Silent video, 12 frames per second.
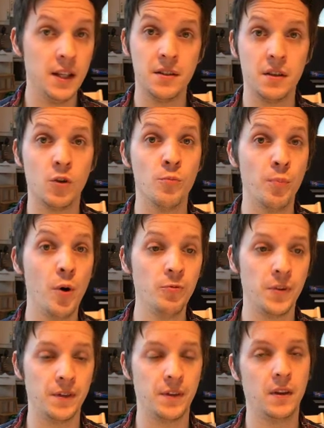is a
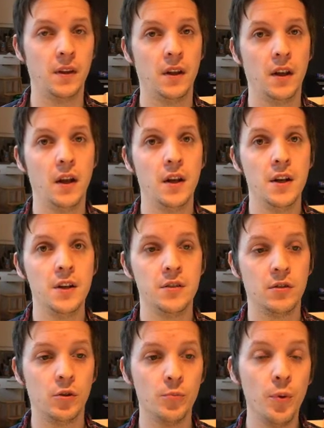component.
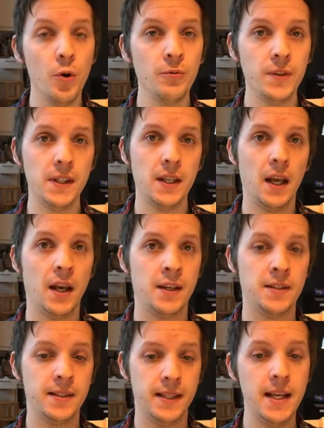So a component
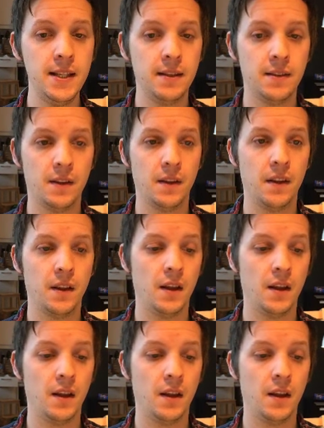has state,